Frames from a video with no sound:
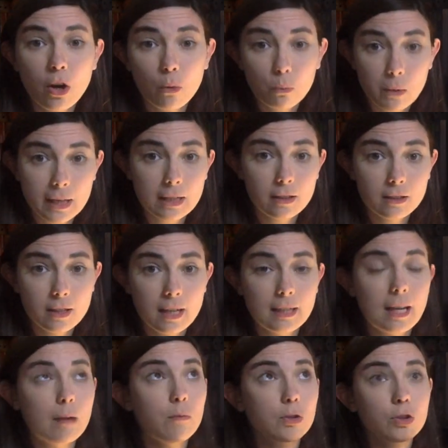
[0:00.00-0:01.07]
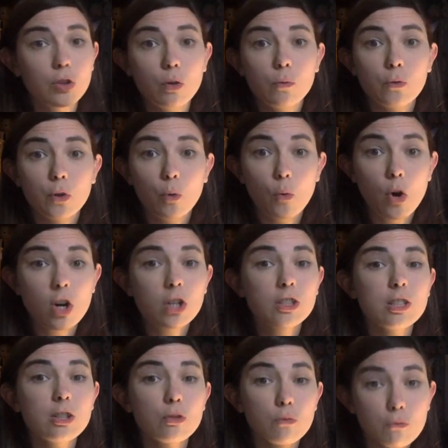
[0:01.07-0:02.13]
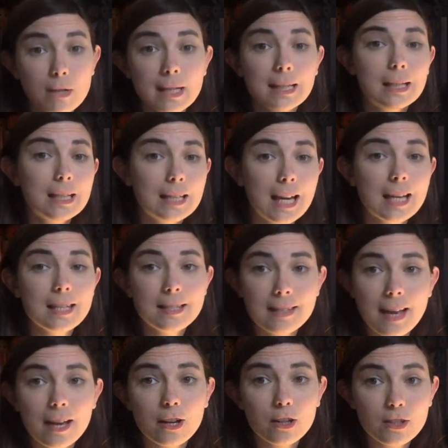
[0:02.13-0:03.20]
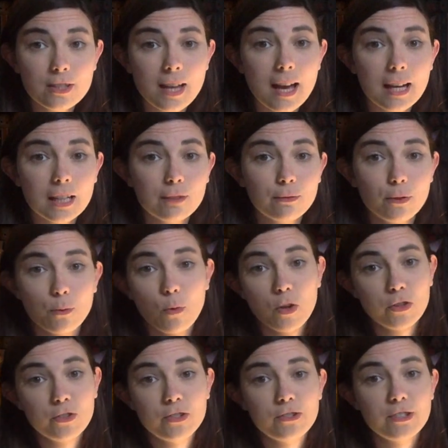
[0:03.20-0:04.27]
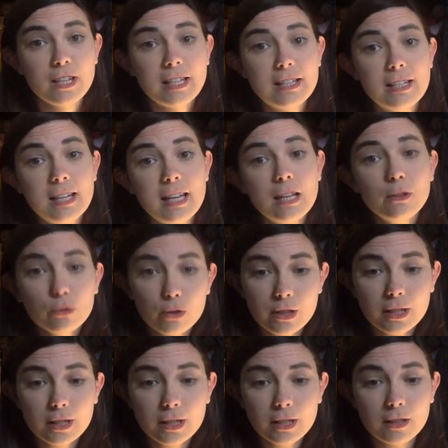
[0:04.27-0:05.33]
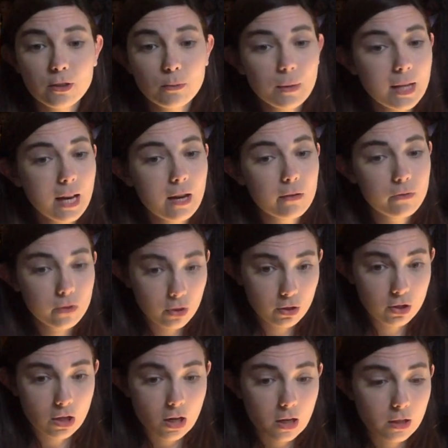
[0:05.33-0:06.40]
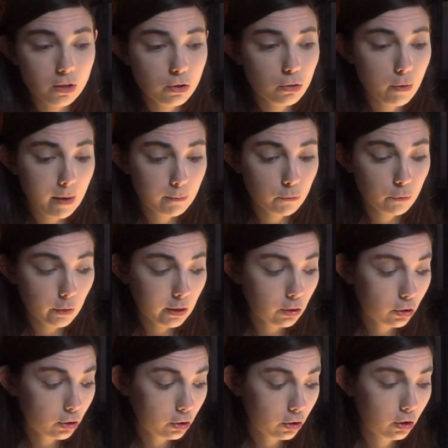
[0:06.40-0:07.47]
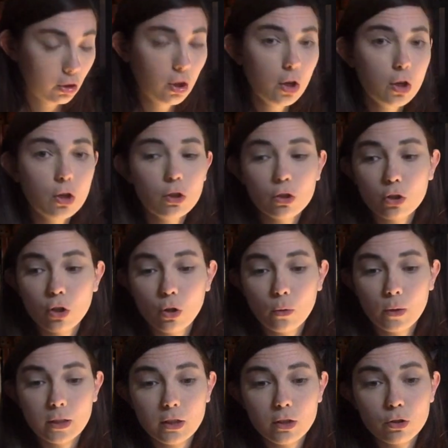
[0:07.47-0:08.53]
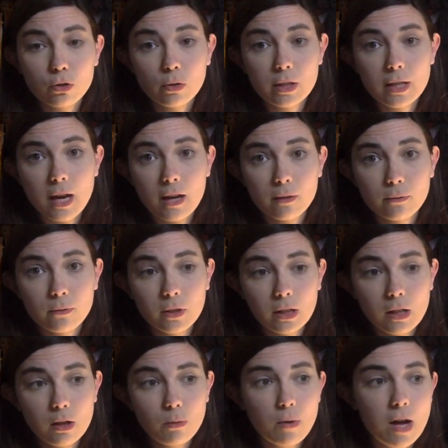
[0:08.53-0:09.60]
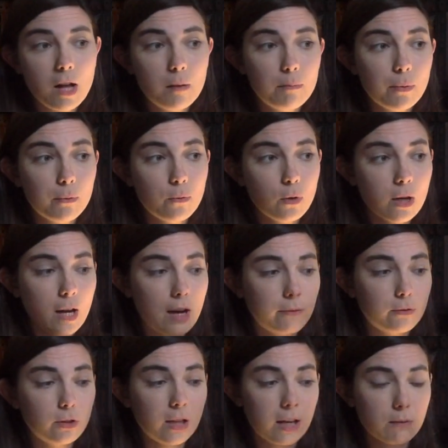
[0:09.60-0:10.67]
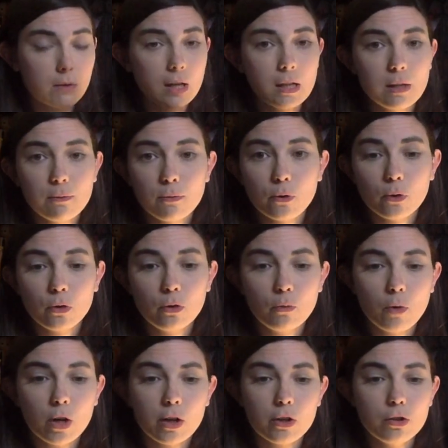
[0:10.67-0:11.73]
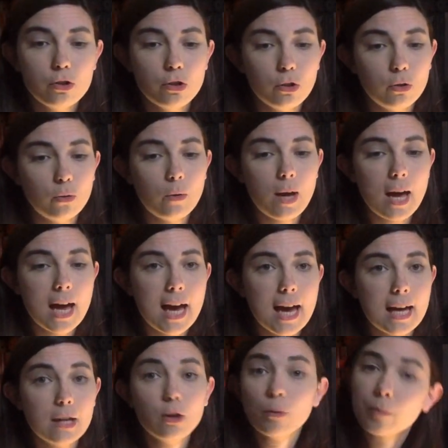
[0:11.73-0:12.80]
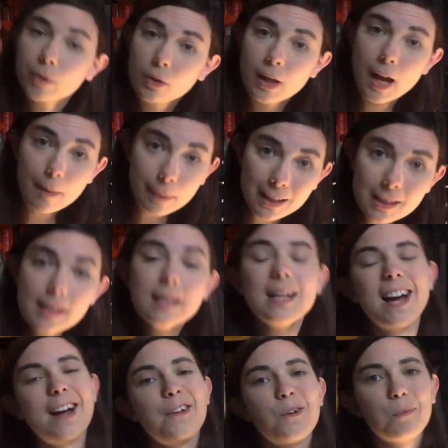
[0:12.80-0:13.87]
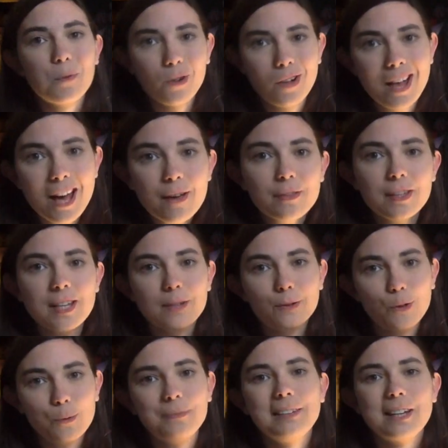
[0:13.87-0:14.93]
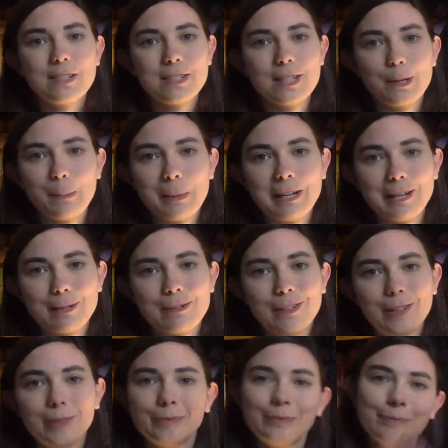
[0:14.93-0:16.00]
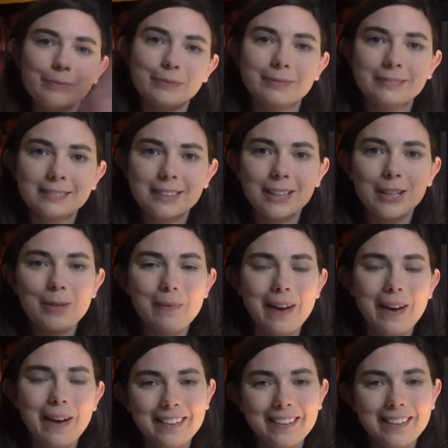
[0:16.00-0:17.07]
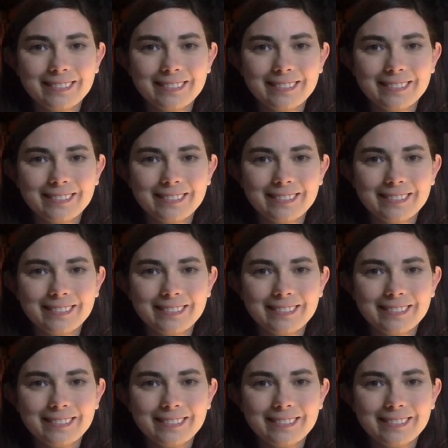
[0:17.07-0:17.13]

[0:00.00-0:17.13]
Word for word: weird and I want to go for a walk it's a really nice day outside for once. In Northern Ireland we have sunshine so I'm going to go enjoy that for a little while before I have to get ready for work. So I hope you're all happy, I hope you're all healthy and hopefully I'll see you in my next video. Goodbye.